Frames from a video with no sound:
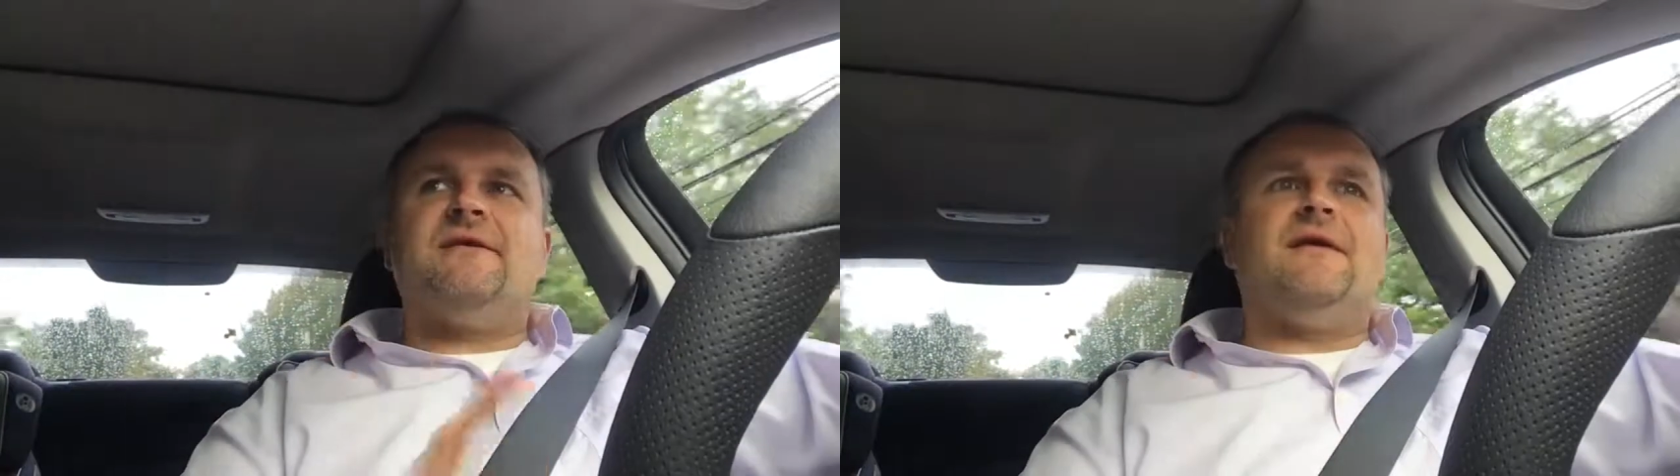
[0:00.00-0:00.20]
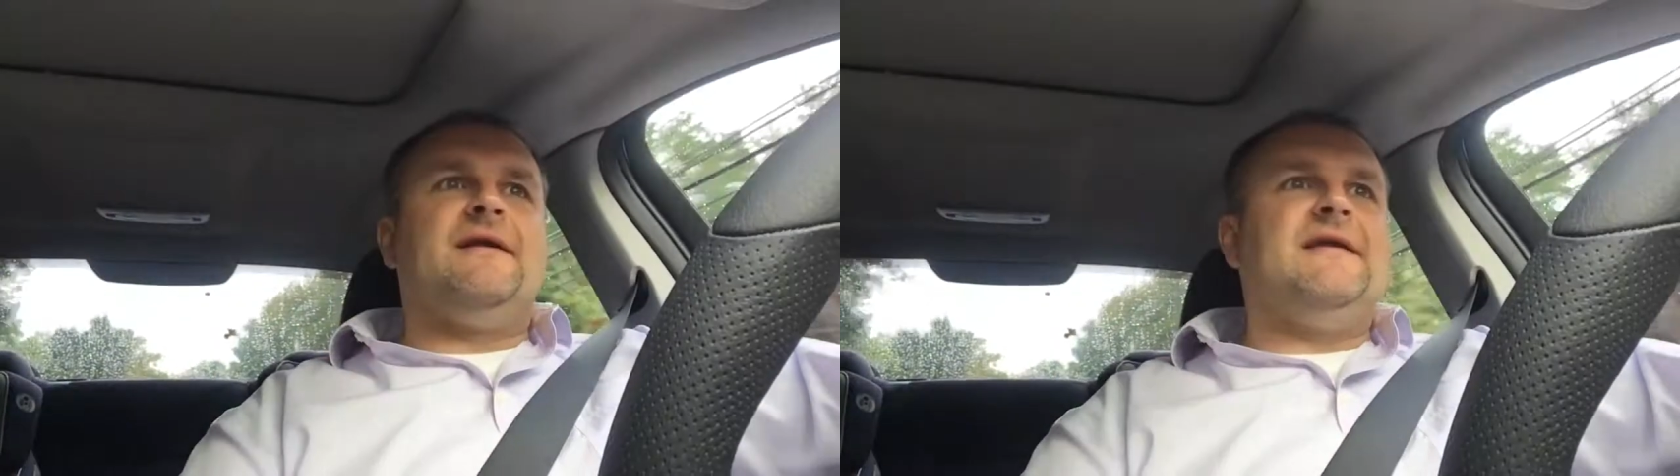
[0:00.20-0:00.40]

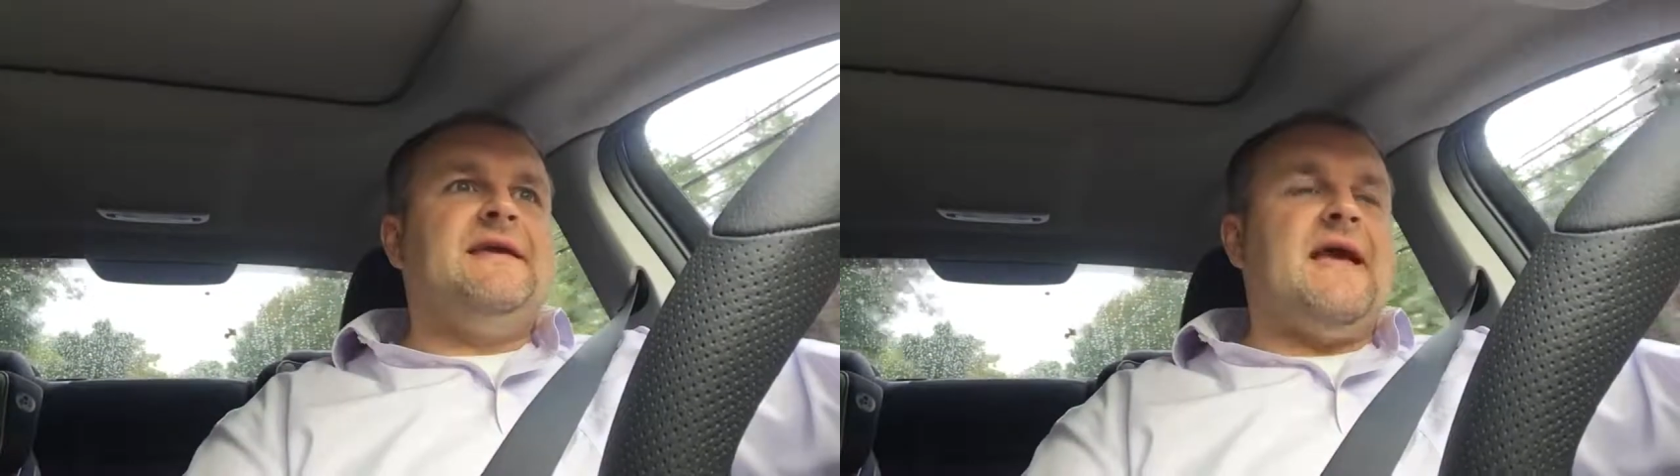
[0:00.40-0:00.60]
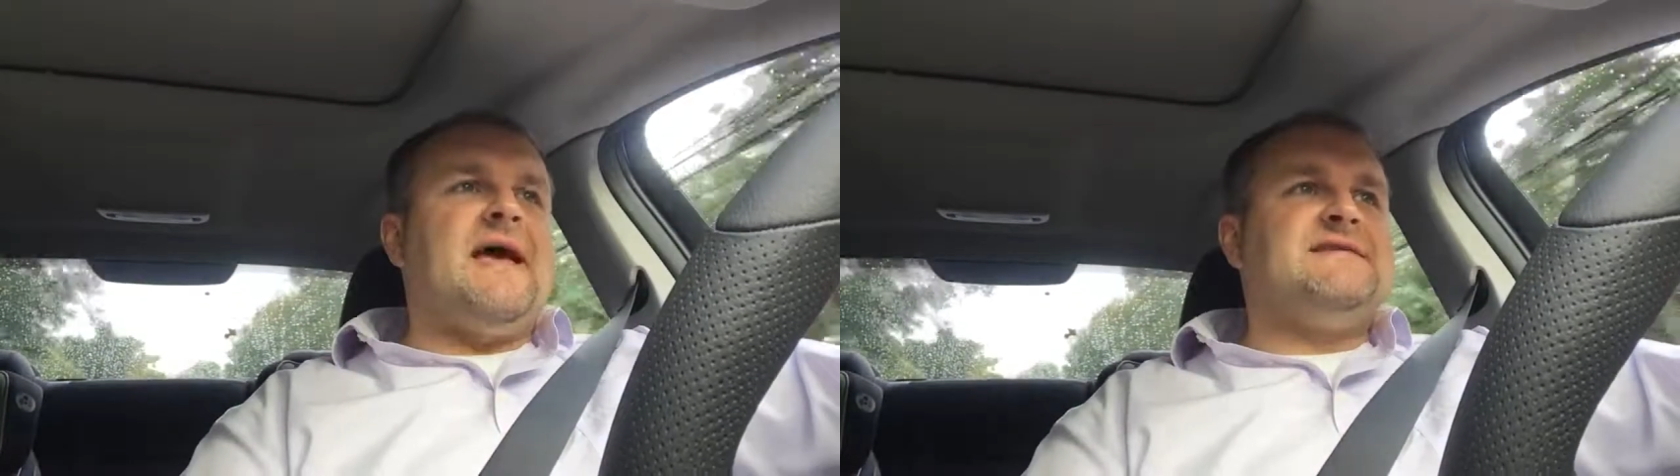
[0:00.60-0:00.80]
Darn it,
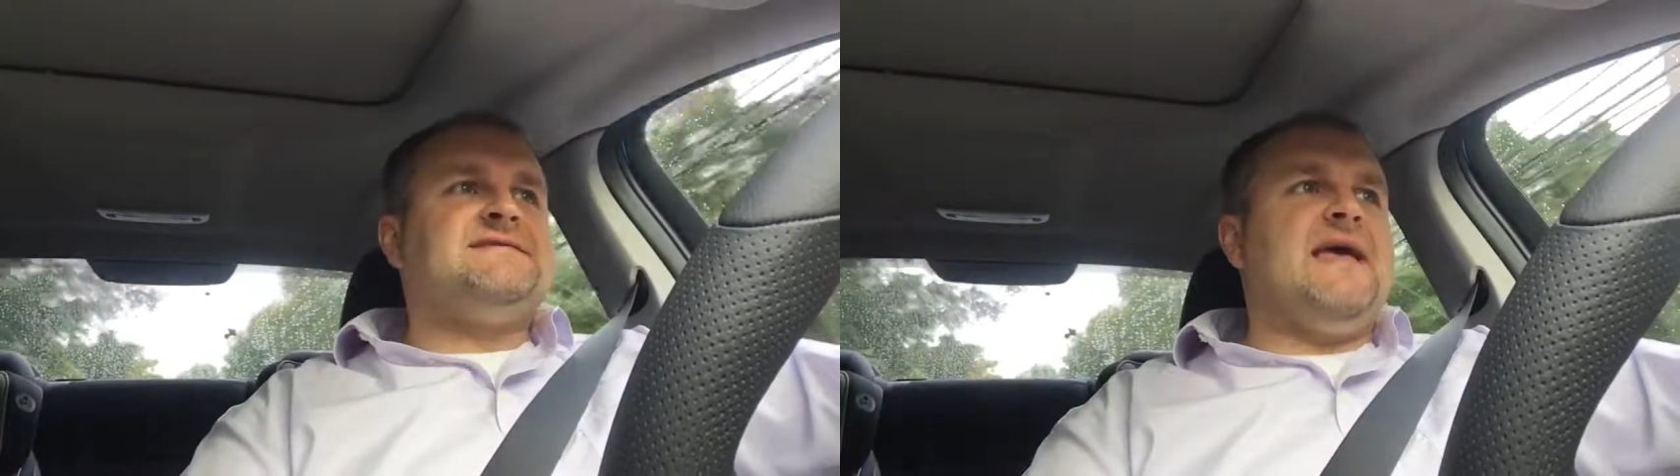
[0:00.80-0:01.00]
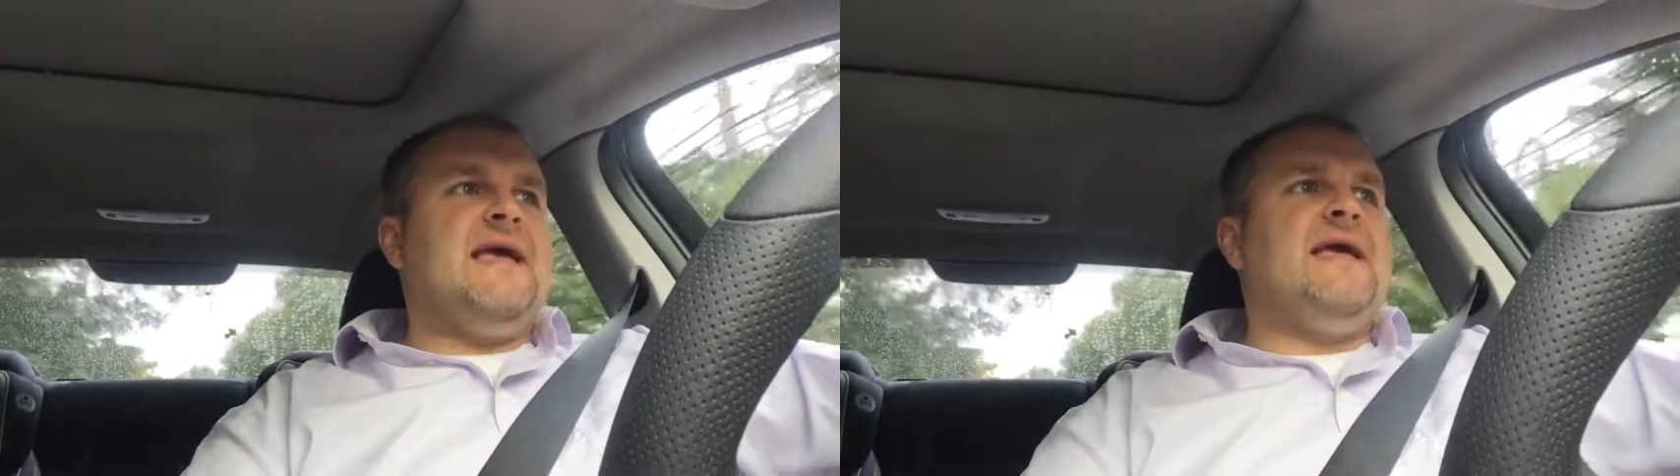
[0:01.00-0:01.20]
he
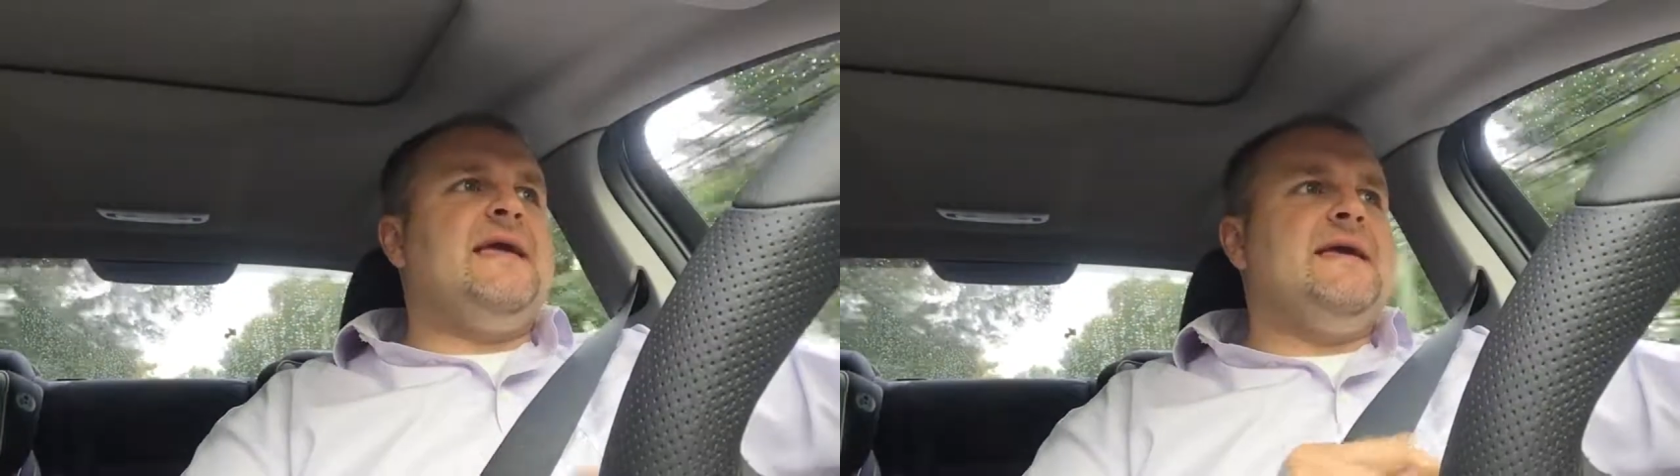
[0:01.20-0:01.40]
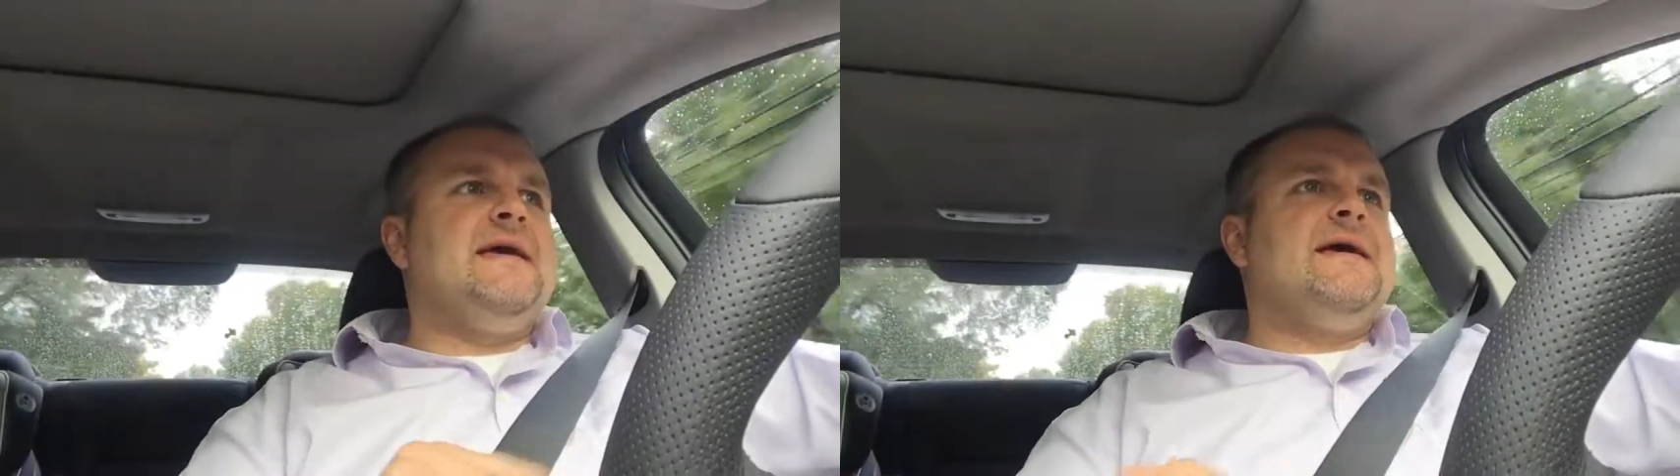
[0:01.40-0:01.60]
has a